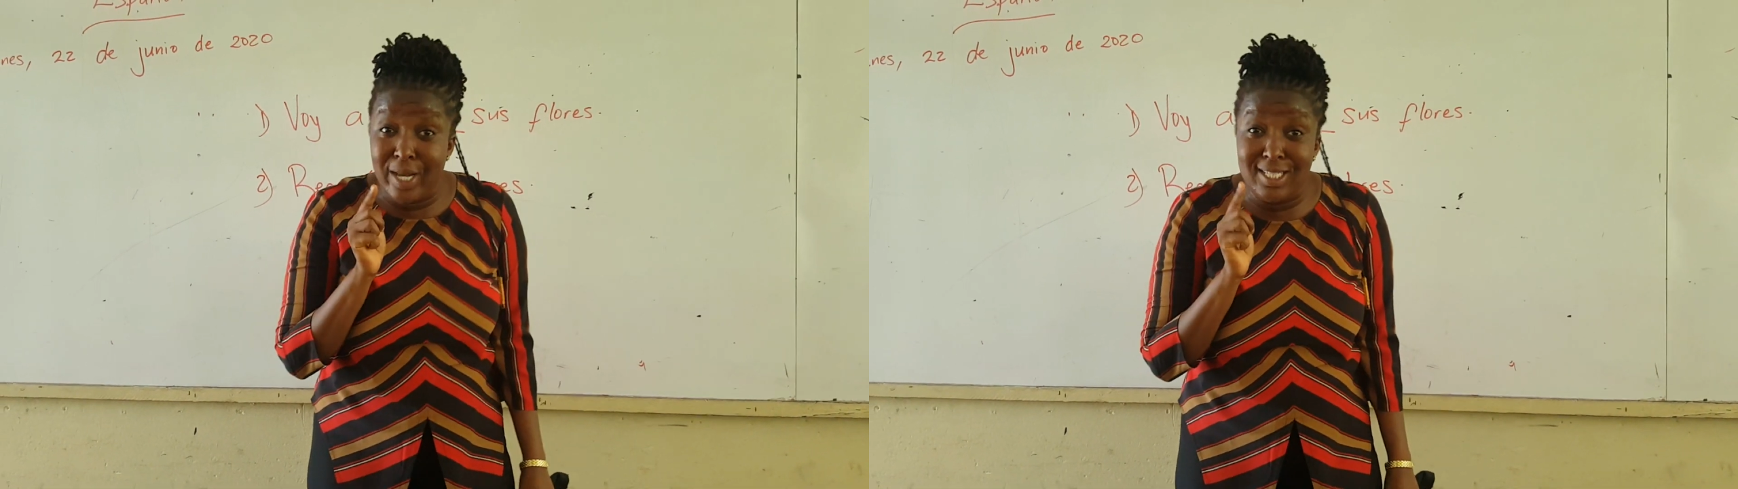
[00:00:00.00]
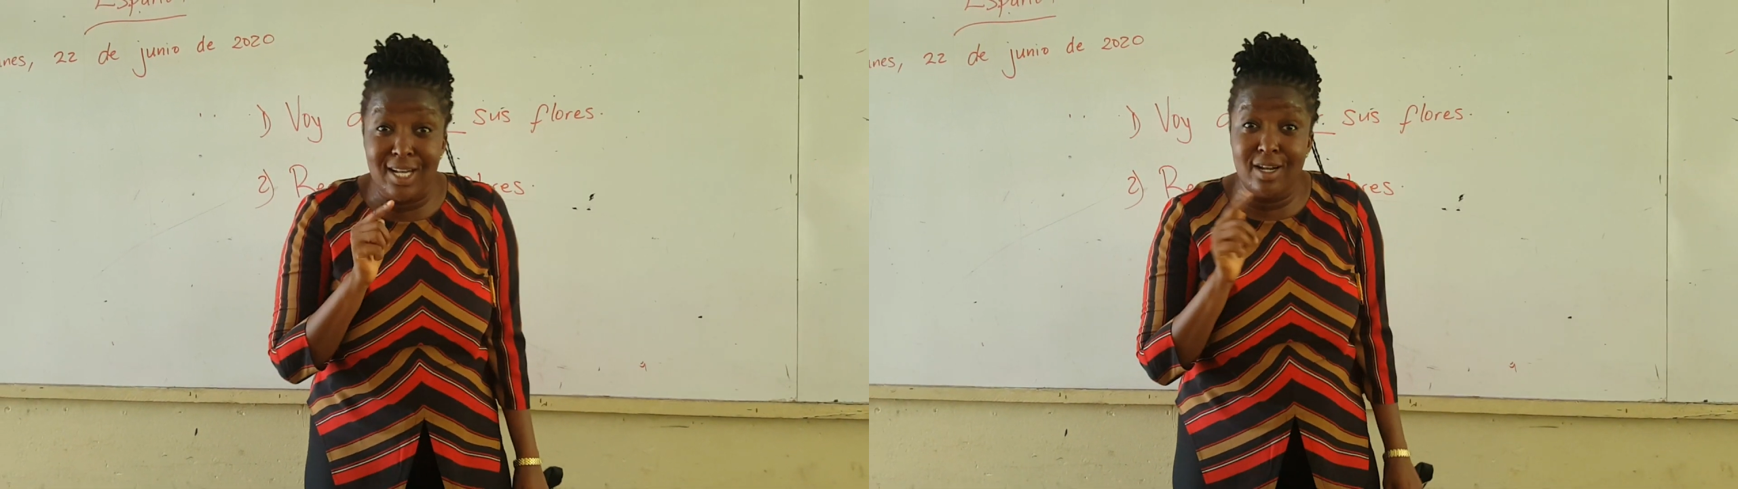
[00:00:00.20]

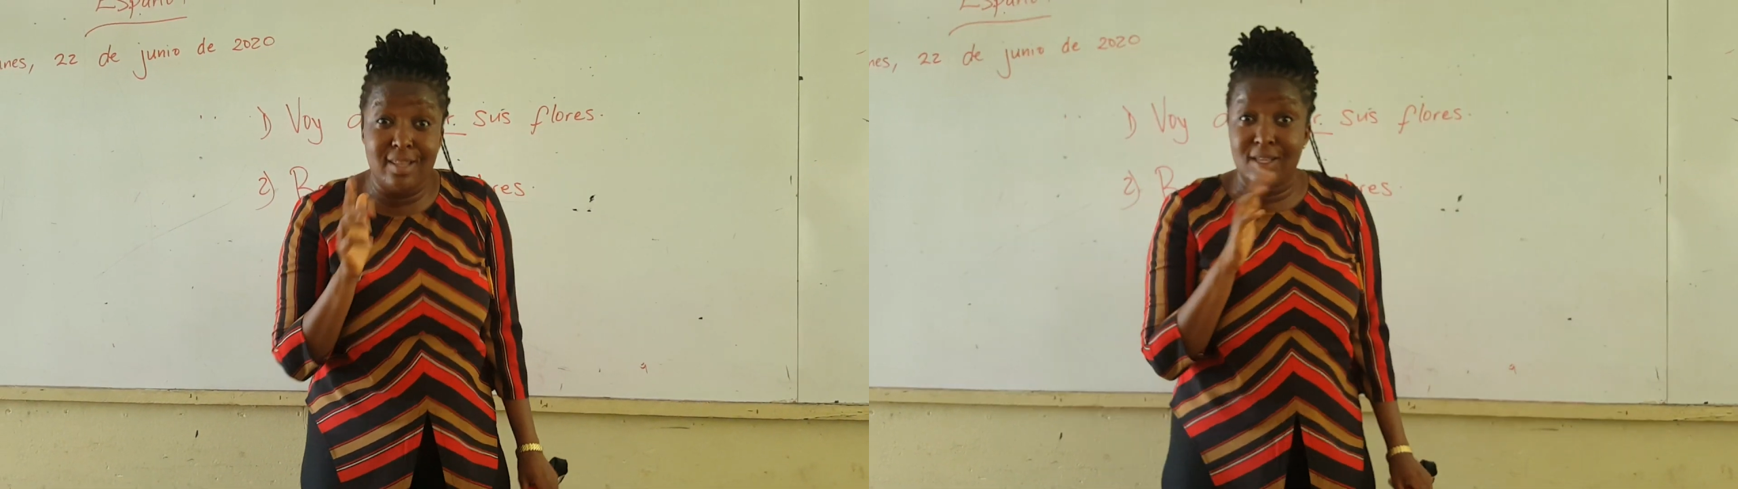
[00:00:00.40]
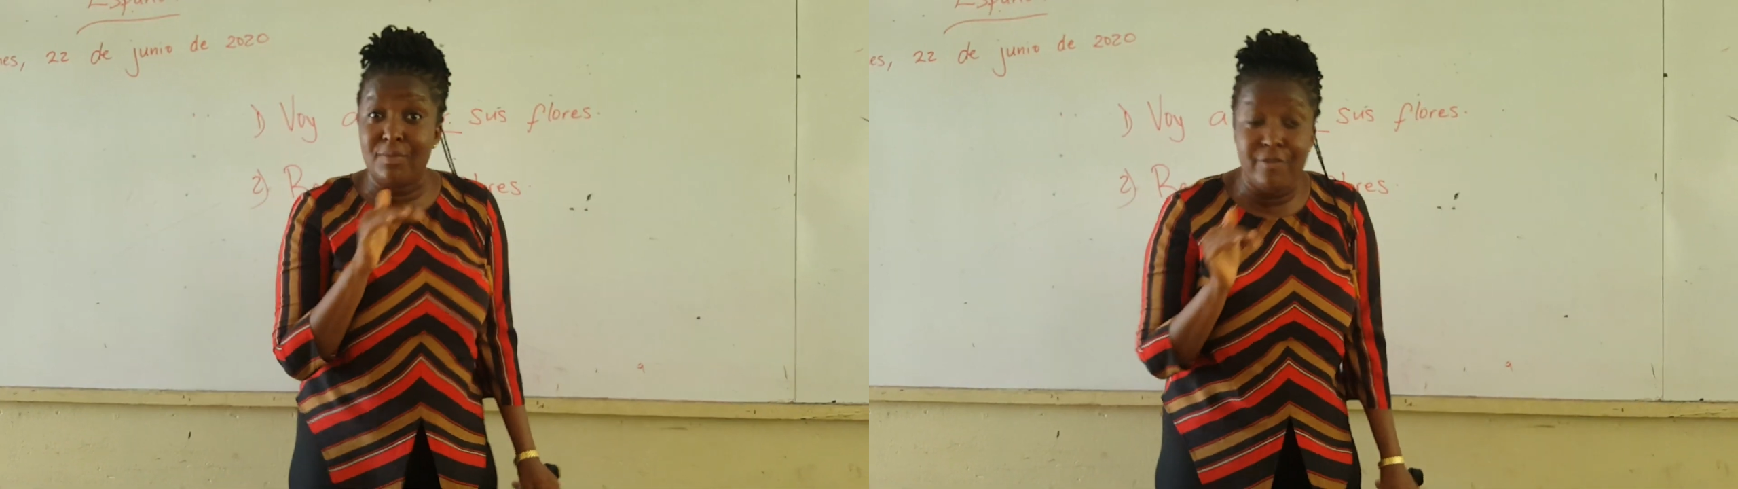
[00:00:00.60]
That's
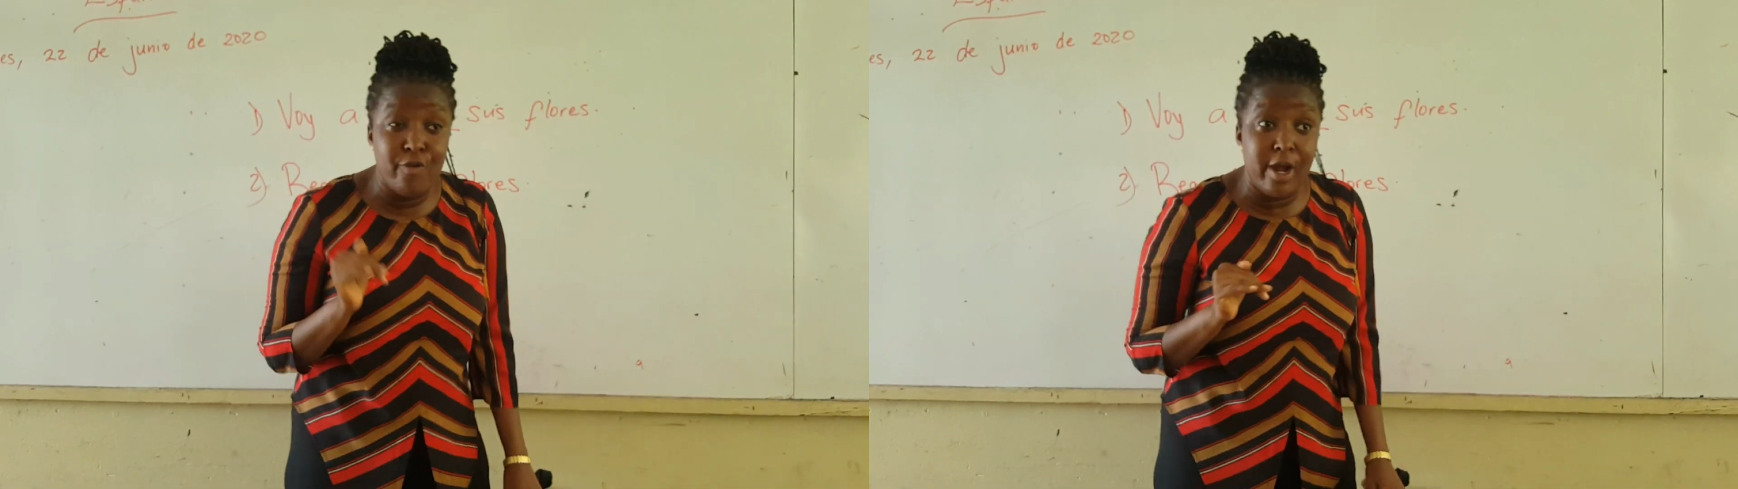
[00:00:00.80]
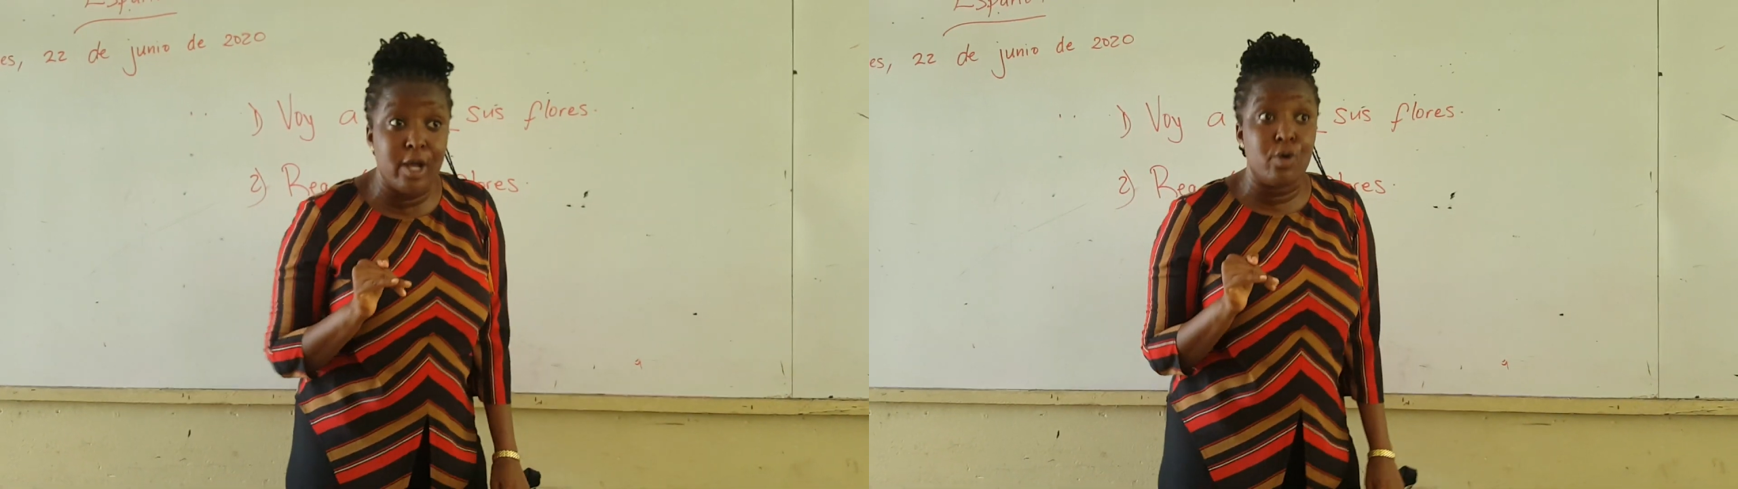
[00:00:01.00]
another thing
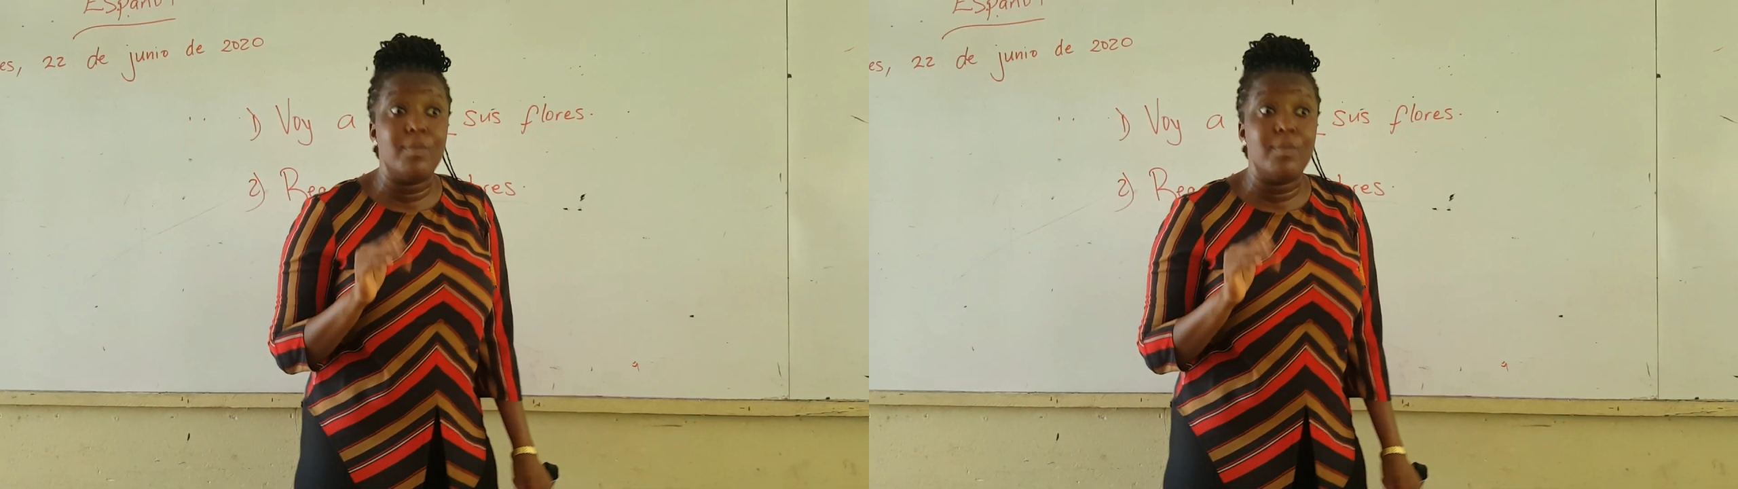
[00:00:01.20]
before I go,